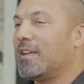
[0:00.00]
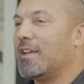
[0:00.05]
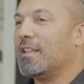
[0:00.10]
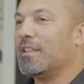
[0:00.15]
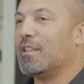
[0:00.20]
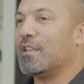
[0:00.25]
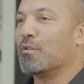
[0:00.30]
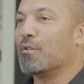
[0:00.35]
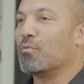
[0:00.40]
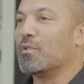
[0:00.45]

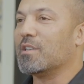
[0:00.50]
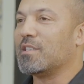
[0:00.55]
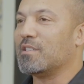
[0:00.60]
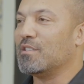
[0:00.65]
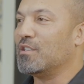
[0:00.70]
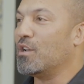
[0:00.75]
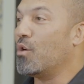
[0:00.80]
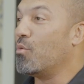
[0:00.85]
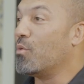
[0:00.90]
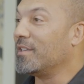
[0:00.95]
And there
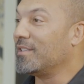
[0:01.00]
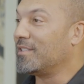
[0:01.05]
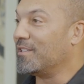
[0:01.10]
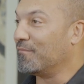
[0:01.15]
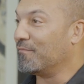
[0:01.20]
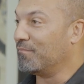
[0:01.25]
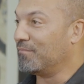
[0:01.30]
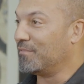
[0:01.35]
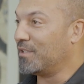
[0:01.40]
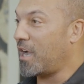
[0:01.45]
was no one
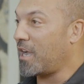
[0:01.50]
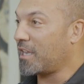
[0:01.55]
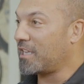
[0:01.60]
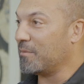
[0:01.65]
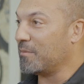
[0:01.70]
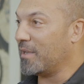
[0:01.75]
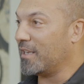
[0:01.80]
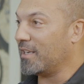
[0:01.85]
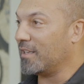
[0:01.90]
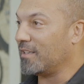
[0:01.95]
to
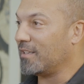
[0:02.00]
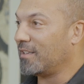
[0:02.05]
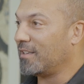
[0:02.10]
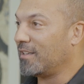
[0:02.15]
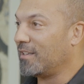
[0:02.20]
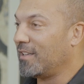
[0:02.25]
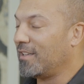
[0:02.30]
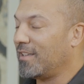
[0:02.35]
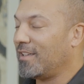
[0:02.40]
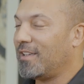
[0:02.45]
document it.